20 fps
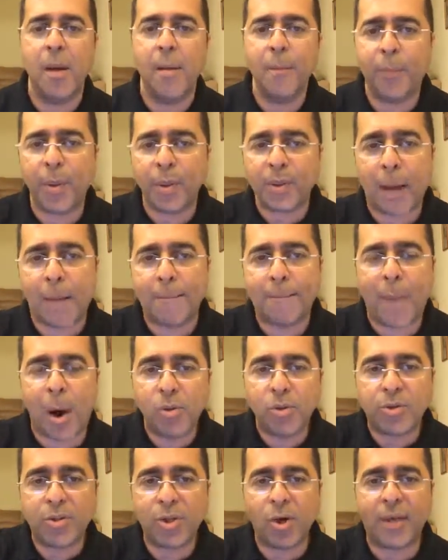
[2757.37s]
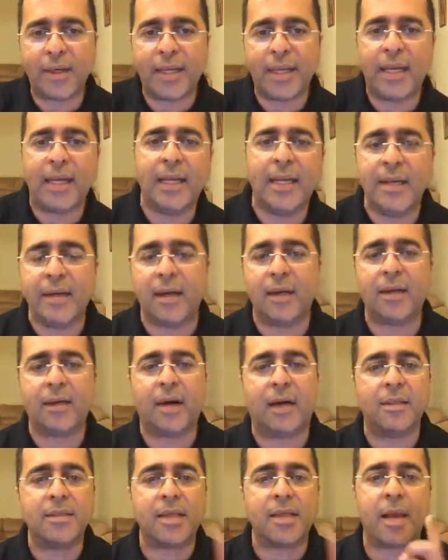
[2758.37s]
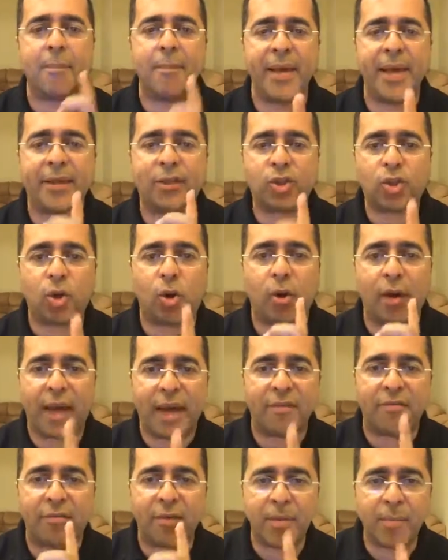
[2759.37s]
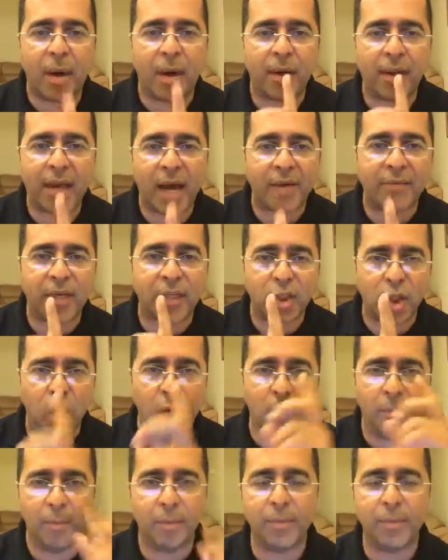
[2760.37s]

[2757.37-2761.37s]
put a bounty on the illegal guns, and make sure everybody have a job.